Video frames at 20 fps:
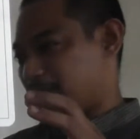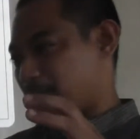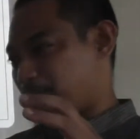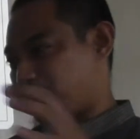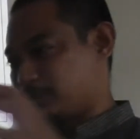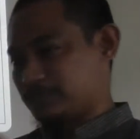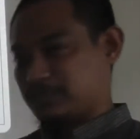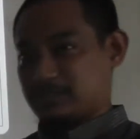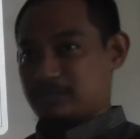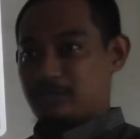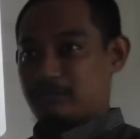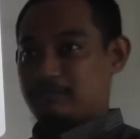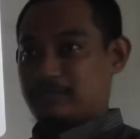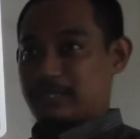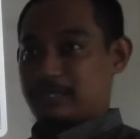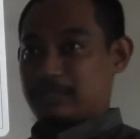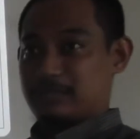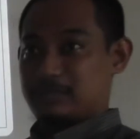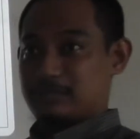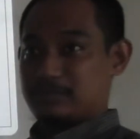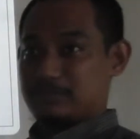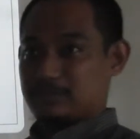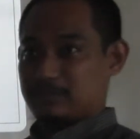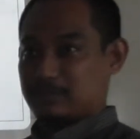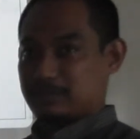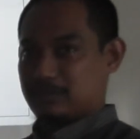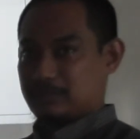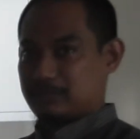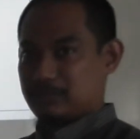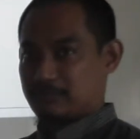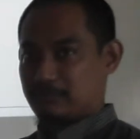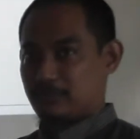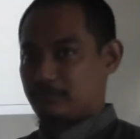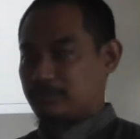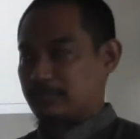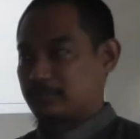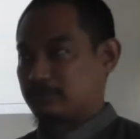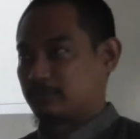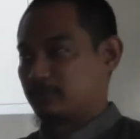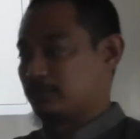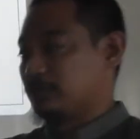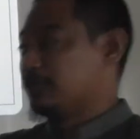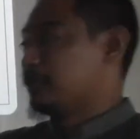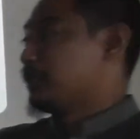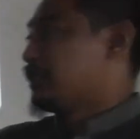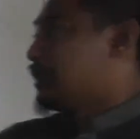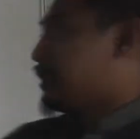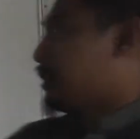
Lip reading: opposite of that in terms of that. So